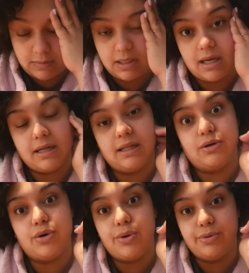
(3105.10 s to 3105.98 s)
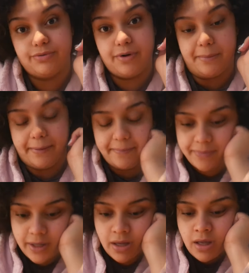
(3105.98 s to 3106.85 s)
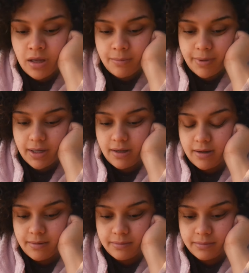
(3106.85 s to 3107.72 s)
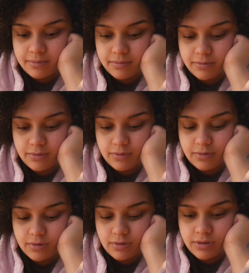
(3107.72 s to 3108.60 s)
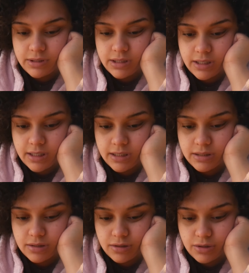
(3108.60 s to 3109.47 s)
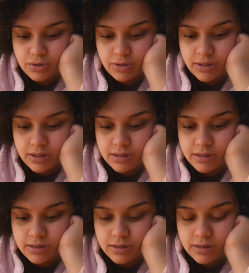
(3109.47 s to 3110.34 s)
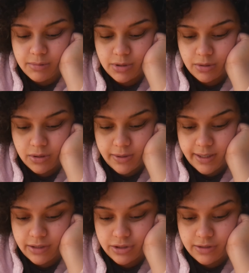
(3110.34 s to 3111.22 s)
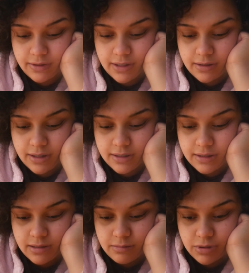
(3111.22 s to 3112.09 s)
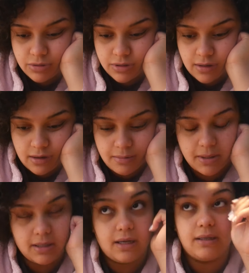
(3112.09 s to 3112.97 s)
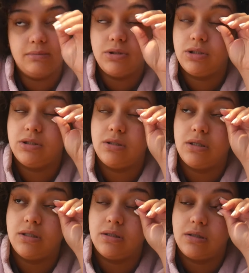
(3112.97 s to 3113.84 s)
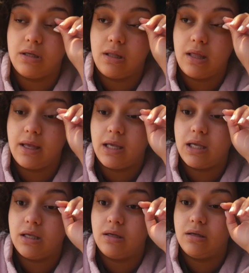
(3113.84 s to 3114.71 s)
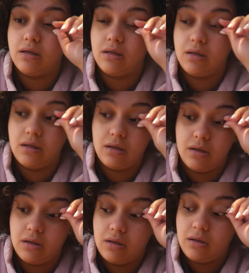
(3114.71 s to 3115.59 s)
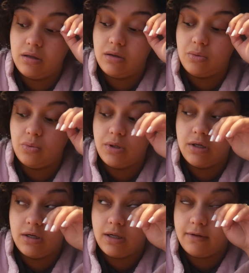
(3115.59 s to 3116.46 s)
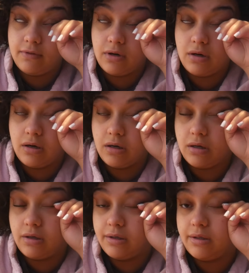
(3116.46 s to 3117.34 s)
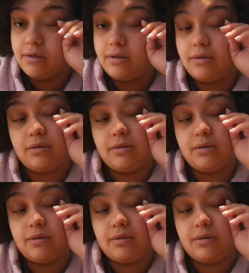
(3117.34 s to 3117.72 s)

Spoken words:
got a little cold from it. But, on today's to-do list, I'm so low energy right now, guys, and I'm so sorry about that. I'm just honestly, like, we did have a hard,